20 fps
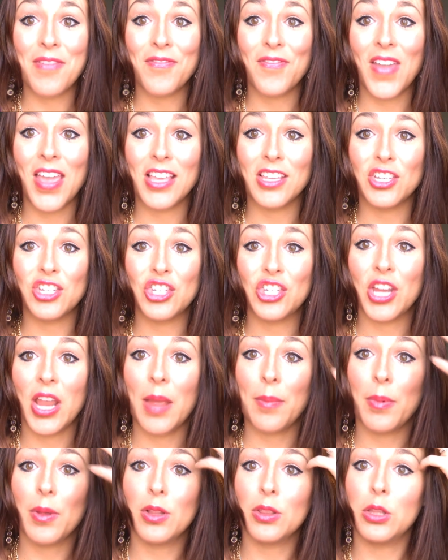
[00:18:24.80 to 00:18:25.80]
face
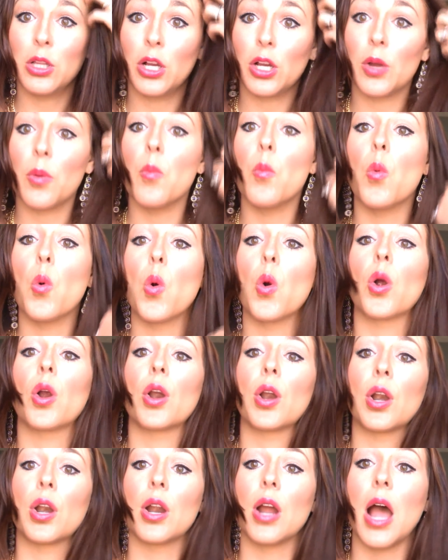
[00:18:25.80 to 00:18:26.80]
shape look
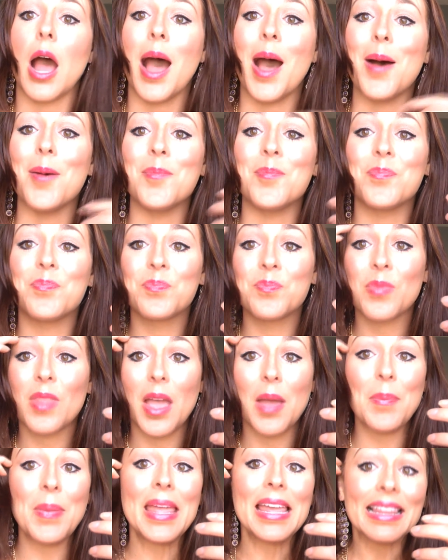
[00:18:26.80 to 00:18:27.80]
more
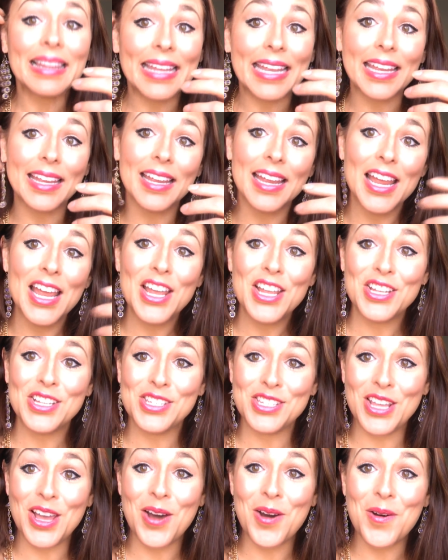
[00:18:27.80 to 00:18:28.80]
appealing.
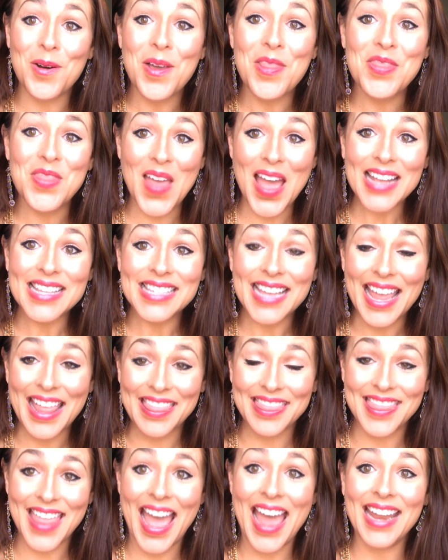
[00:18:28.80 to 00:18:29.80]
So that's it.
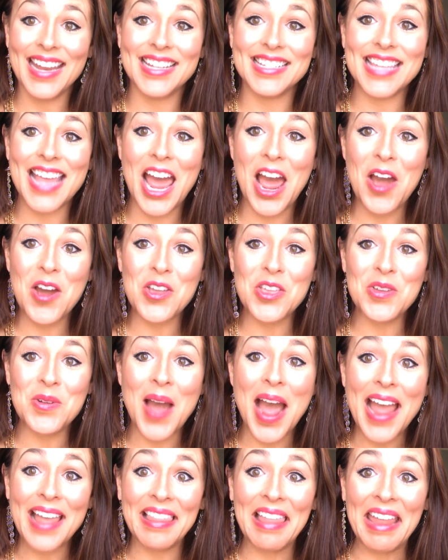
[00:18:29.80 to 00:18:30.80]
That is how you
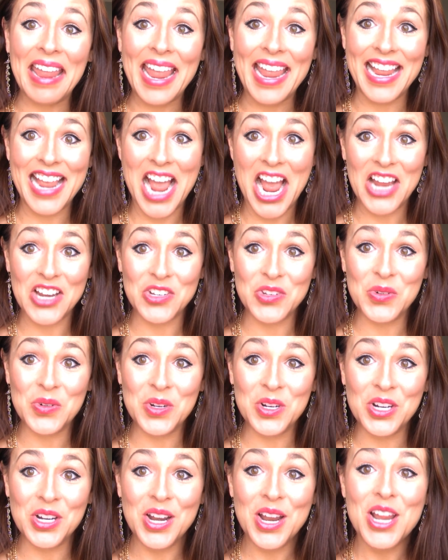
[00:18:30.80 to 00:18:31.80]
highlight and
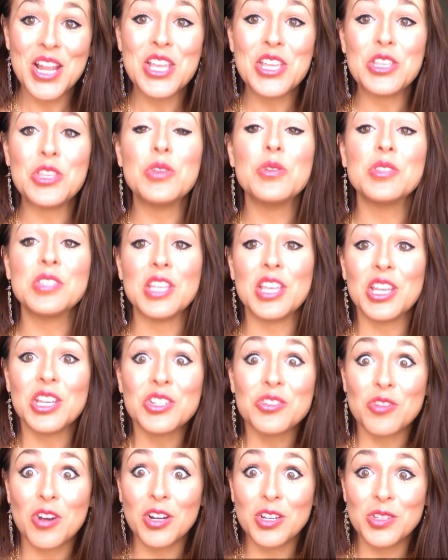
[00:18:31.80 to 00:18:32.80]
contour
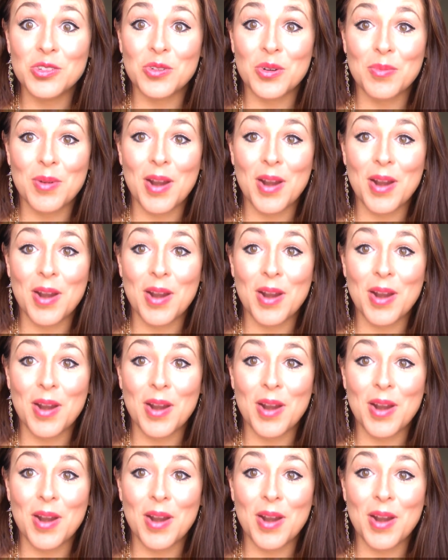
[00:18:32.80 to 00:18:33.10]
using Drugstore